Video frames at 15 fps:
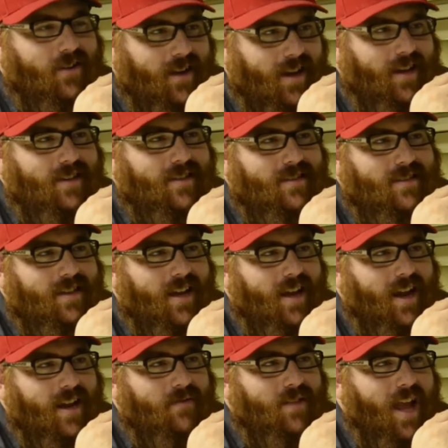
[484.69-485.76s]
Okay.
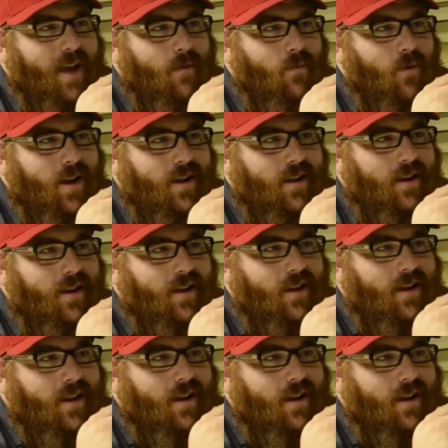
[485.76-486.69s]
And if they But if wanna... they do,